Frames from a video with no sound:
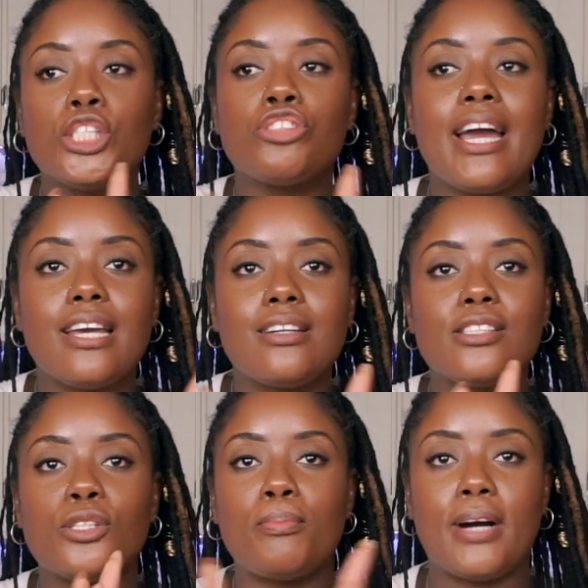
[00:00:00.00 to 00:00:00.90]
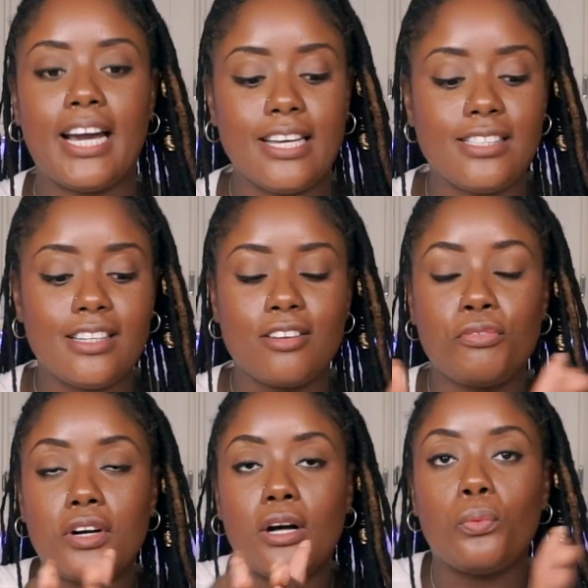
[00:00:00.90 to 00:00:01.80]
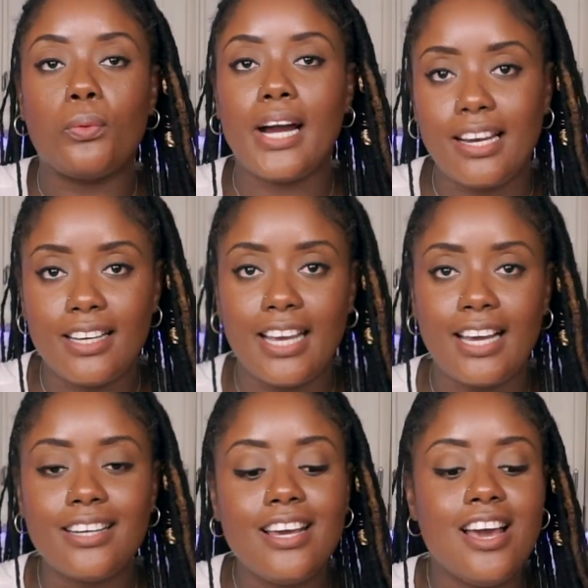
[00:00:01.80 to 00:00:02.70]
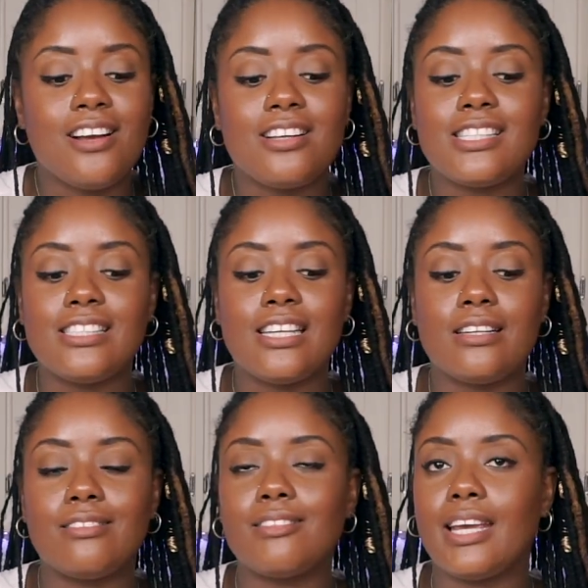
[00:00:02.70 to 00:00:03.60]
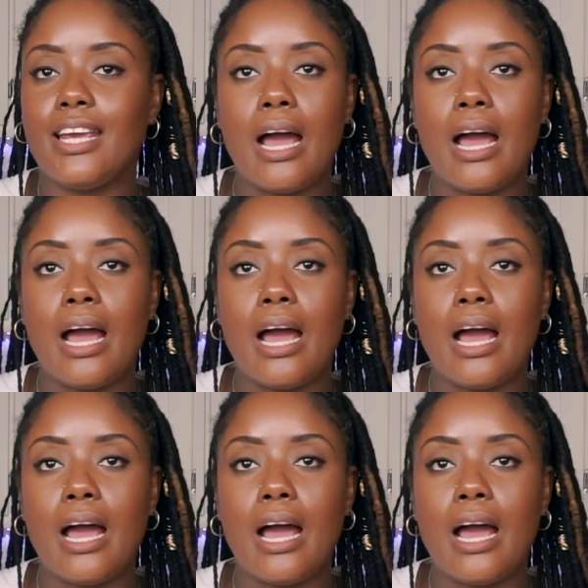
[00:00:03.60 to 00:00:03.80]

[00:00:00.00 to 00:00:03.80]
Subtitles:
tried not to buy it for a while again because I said, okay,